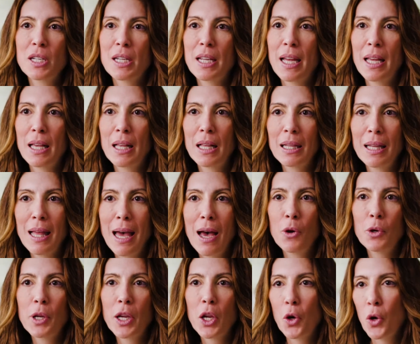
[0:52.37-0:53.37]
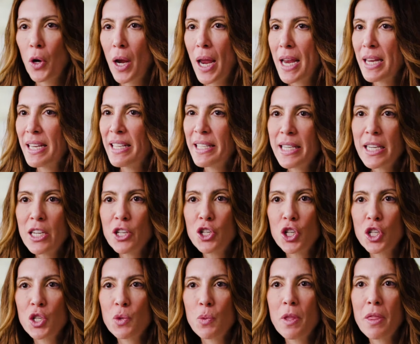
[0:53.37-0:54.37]
to get cloudy or hazy
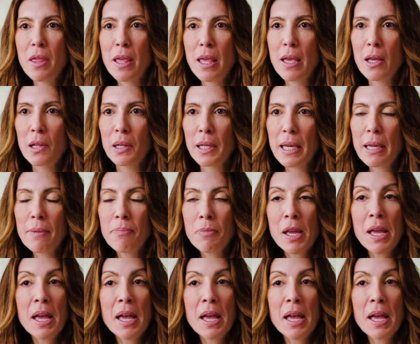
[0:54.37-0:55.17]
just with healing.